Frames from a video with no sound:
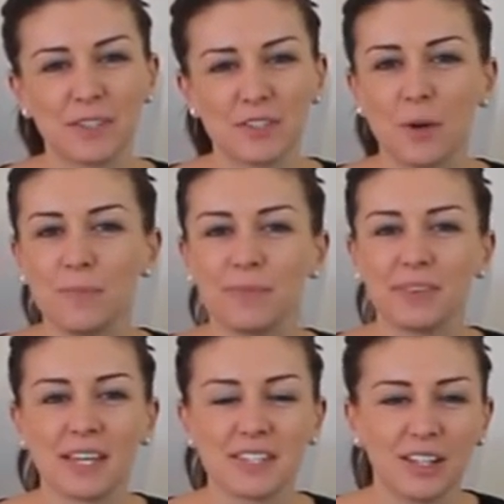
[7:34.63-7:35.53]
So
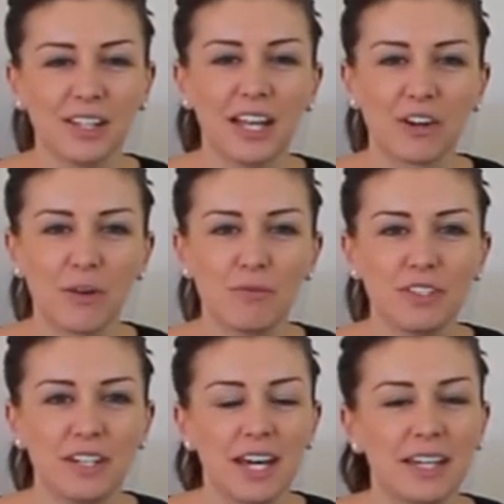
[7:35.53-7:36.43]
that's a little anagram for
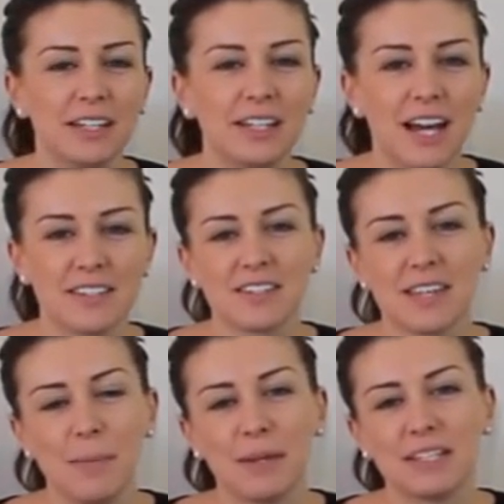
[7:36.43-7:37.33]
today. As I
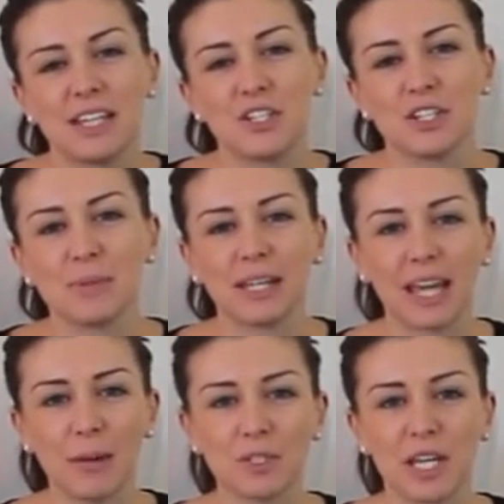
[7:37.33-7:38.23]
say, meditation has been a
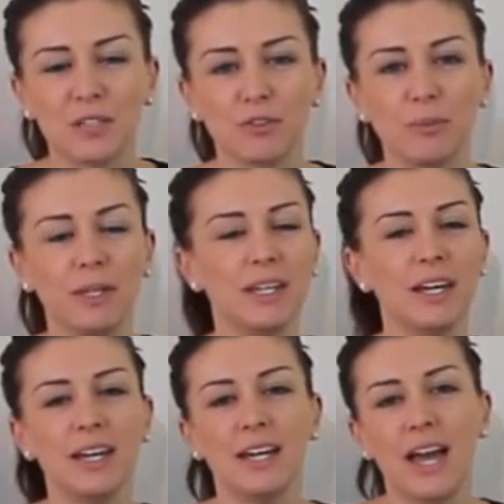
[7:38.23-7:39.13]
game changer for
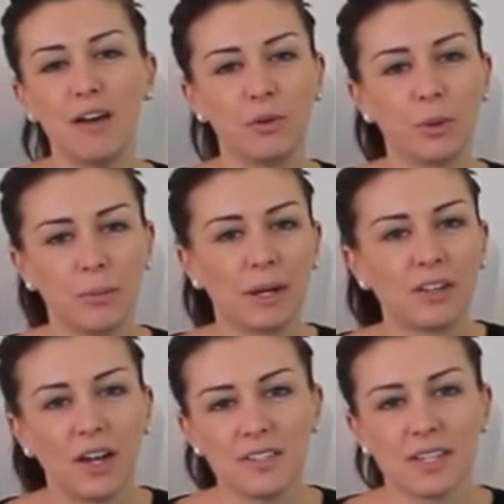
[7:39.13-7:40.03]
me. Every one of my
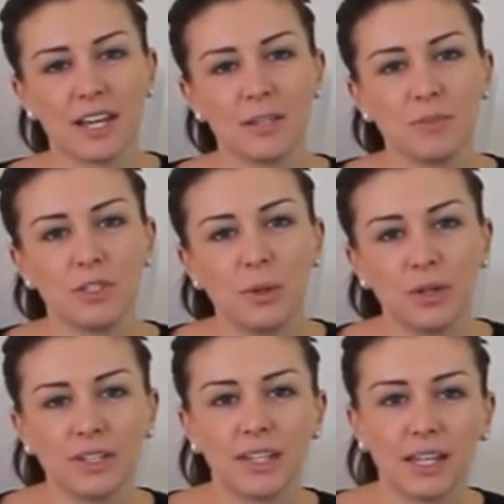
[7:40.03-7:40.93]
clients, I get them to do it
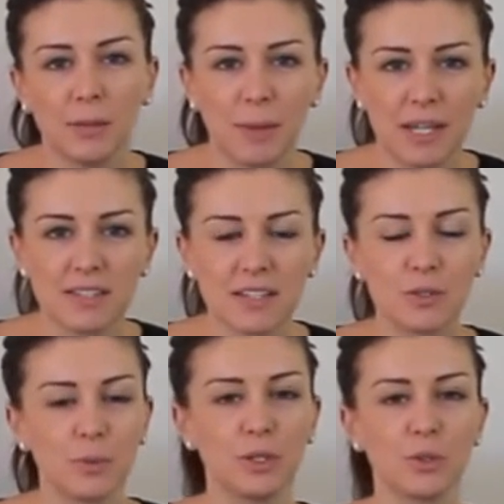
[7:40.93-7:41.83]
on a daily
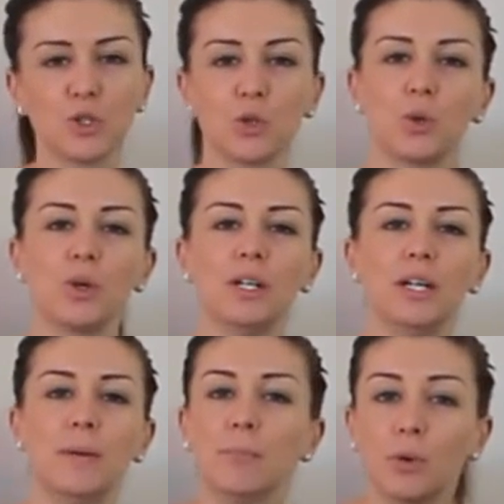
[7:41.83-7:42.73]
basis. We do a short
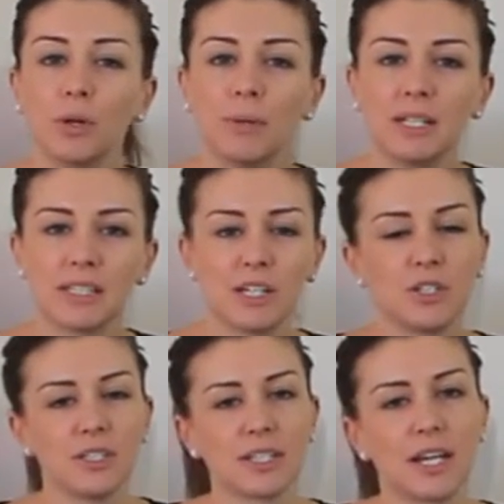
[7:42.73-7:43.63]
morning
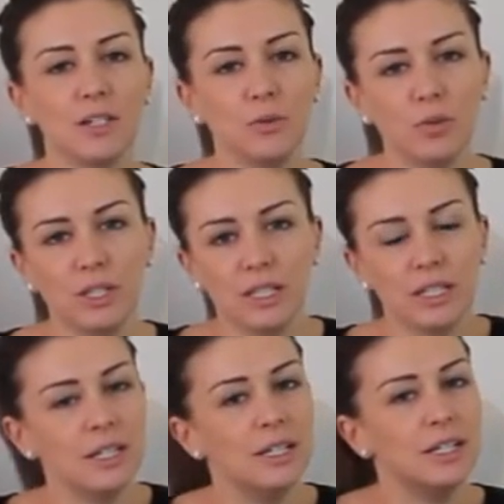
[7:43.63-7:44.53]
meditation to get you
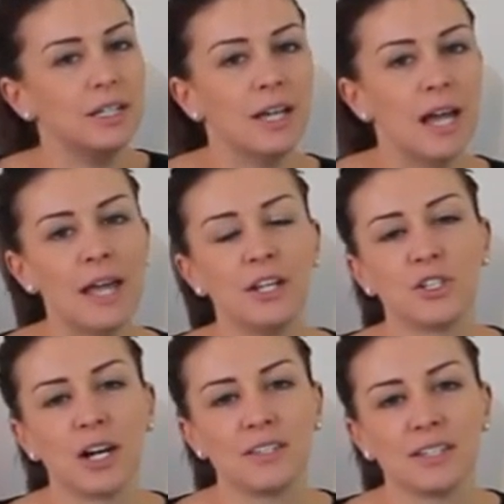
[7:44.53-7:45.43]
really
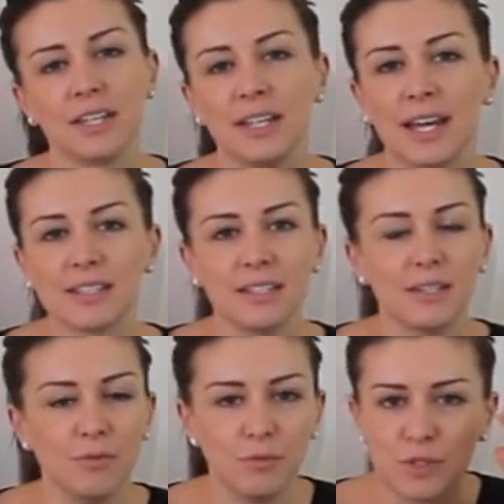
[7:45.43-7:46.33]
energized and connected
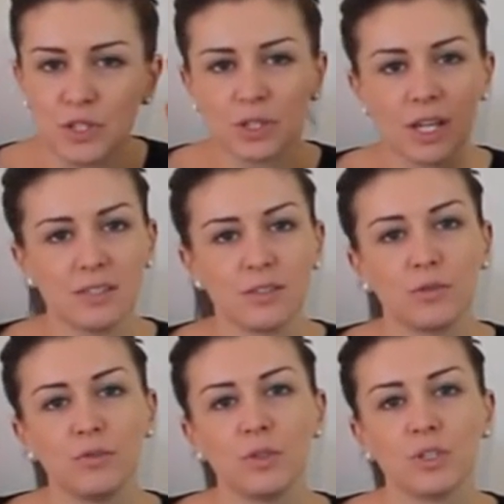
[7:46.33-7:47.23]
and visualizing
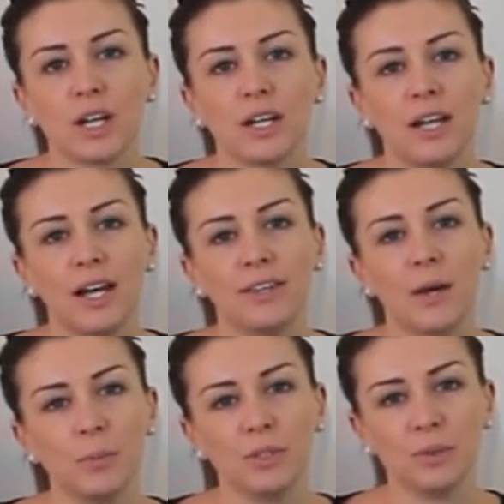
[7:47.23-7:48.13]
your future, and
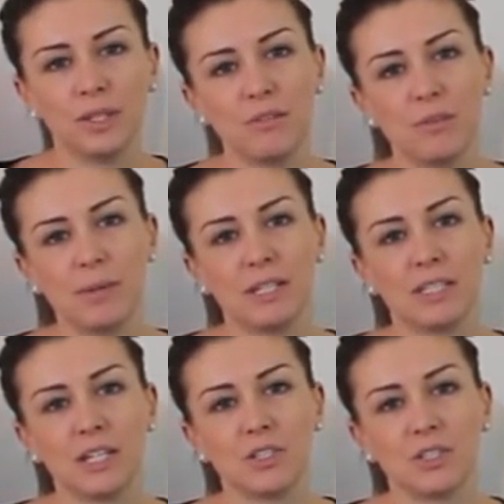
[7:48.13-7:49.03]
then we do an evening
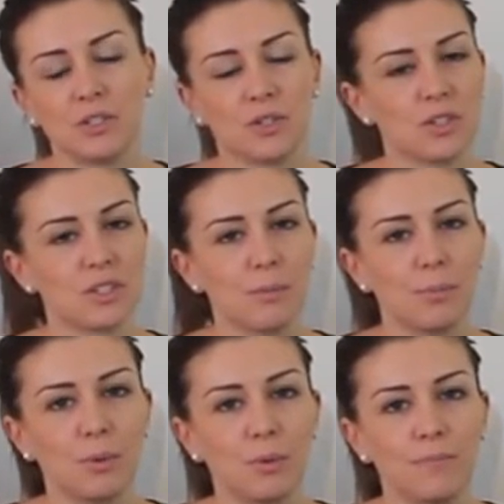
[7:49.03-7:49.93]
meditation that's just
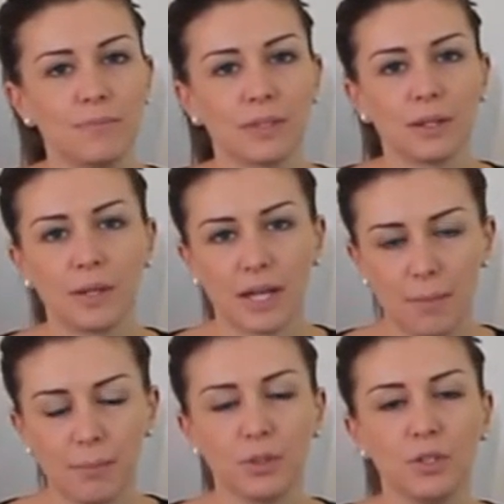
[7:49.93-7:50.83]
simple,
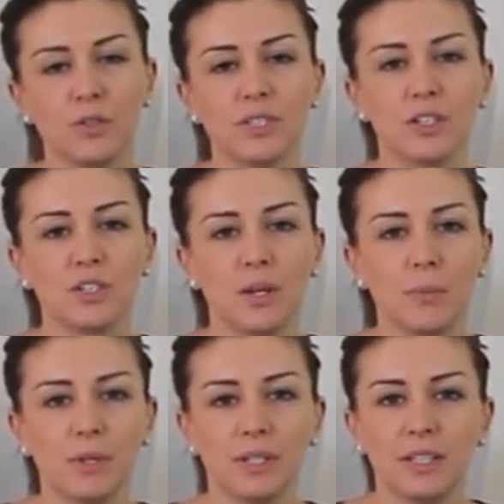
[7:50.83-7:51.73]
again pulling your attention
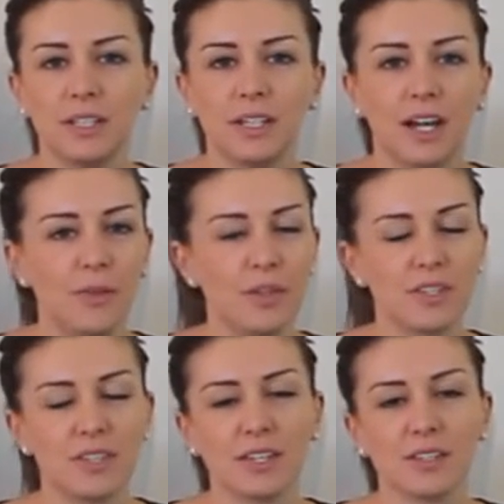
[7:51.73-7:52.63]
inward, and
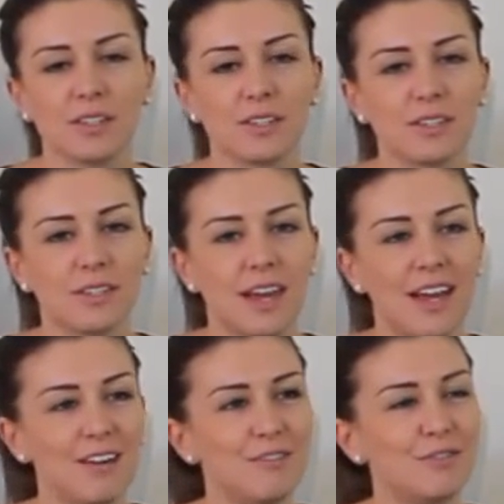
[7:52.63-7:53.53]
these things,
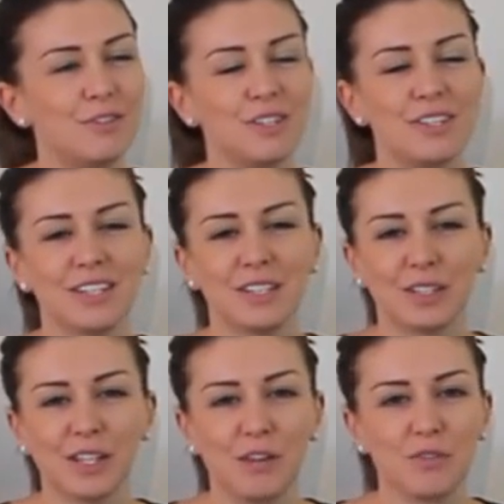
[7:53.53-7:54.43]
everything in
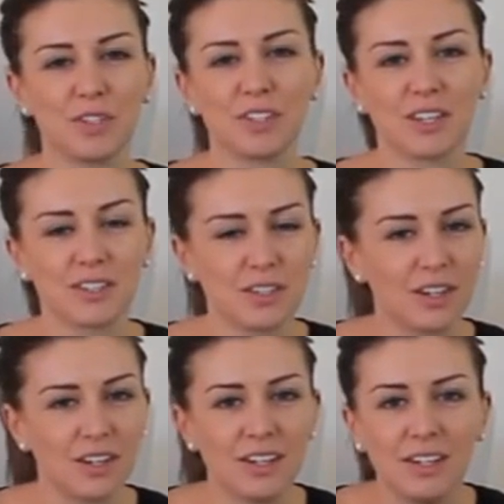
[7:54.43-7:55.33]
your life just starts
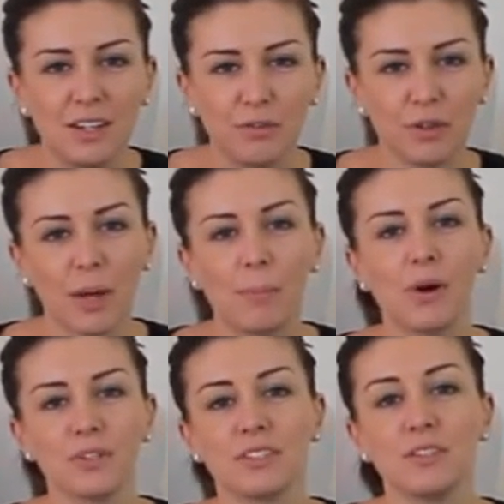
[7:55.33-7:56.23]
to feel that
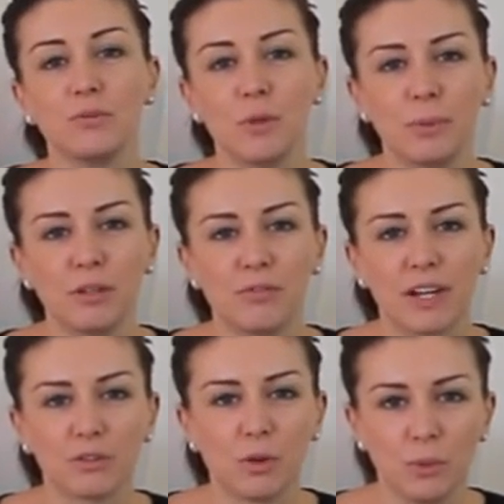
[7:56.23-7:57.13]
positive ripple
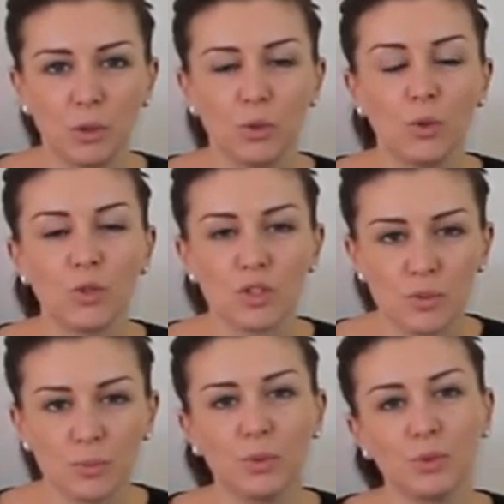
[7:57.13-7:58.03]
effect from your
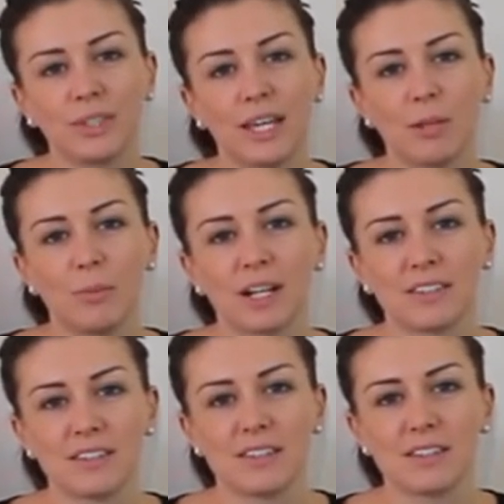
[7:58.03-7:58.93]
small daily
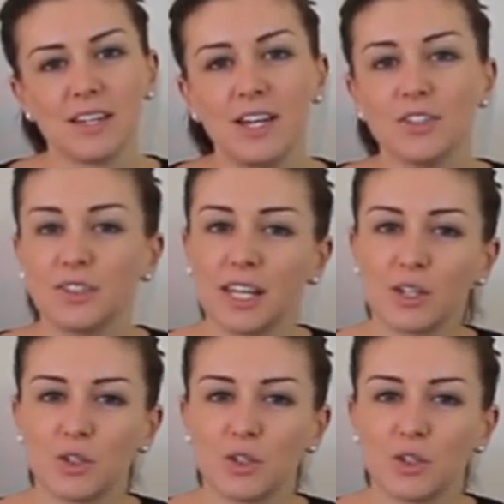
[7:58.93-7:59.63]
practices. So take